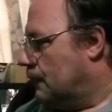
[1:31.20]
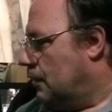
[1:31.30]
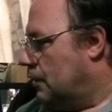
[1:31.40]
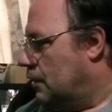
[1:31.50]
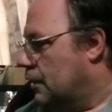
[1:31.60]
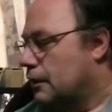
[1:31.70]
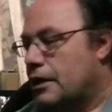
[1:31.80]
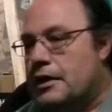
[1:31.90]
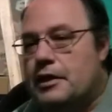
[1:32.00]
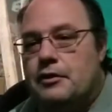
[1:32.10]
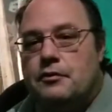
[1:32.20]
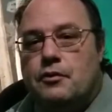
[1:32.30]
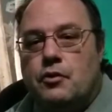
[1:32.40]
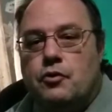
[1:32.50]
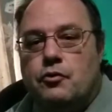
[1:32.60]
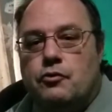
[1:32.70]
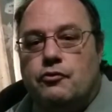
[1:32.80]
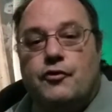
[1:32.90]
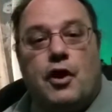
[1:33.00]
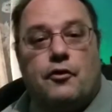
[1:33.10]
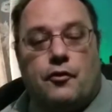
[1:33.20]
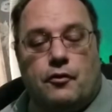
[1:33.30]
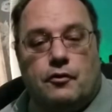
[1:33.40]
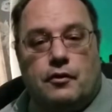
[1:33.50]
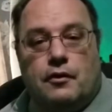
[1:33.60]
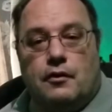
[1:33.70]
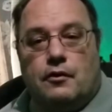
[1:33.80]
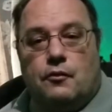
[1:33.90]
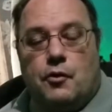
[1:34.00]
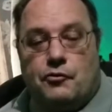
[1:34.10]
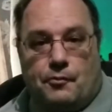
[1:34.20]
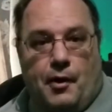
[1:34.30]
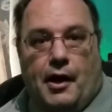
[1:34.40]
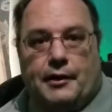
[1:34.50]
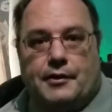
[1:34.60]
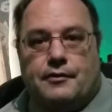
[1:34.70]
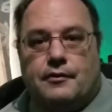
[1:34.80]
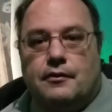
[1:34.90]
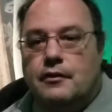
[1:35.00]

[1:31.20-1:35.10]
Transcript: uh, a lady whose father was a pilot.